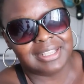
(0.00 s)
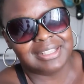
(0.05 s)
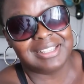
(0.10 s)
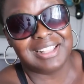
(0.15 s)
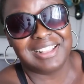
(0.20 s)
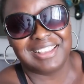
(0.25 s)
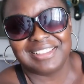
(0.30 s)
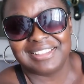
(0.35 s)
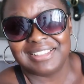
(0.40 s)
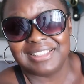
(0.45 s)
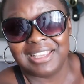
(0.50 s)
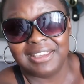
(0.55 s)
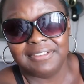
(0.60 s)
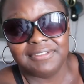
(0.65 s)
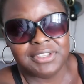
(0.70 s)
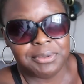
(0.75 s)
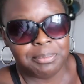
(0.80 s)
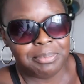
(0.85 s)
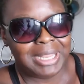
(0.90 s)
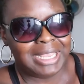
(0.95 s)
and it's like a
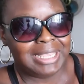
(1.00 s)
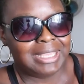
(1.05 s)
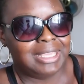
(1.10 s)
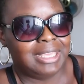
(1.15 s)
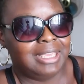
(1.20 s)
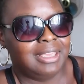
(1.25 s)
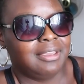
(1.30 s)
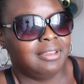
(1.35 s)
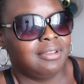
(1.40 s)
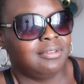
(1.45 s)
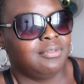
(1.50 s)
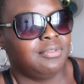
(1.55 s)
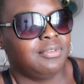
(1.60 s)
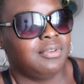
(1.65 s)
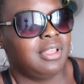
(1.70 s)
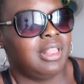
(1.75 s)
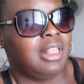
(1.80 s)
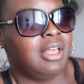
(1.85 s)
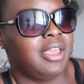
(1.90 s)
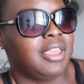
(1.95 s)
safety blanket
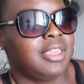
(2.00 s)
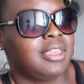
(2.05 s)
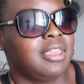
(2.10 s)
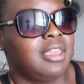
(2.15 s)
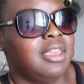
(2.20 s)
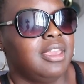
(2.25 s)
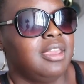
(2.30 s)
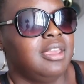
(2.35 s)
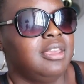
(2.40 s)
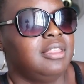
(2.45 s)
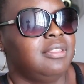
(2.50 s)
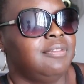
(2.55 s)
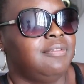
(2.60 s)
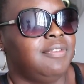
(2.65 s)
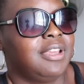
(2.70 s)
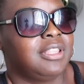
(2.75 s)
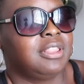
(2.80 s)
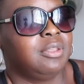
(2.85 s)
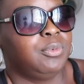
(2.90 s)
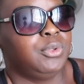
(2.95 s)
for like the
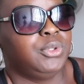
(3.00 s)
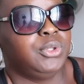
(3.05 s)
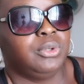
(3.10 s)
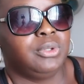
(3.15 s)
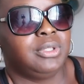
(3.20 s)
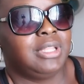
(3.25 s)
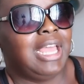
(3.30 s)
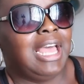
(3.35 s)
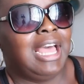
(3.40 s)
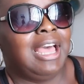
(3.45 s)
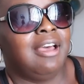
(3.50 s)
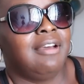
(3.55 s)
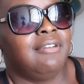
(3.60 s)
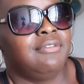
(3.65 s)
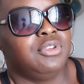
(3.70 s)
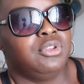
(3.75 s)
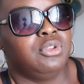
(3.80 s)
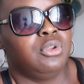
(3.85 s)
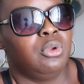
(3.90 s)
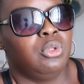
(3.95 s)
fact that we don't
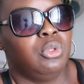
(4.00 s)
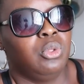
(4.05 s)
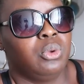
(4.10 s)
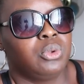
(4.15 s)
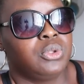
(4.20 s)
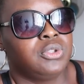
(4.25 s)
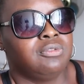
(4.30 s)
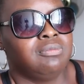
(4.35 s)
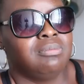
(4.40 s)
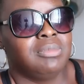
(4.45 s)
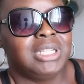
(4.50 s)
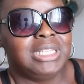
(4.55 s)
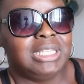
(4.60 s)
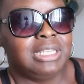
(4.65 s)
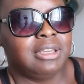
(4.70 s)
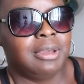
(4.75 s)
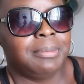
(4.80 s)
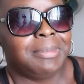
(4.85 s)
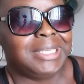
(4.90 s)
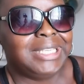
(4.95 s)
have you know lots of
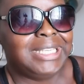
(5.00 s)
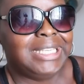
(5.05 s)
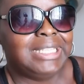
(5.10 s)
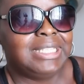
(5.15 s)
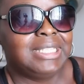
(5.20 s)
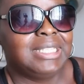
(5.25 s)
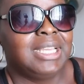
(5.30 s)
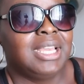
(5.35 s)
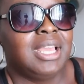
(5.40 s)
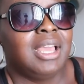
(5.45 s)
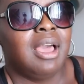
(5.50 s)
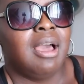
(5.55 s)
money coming in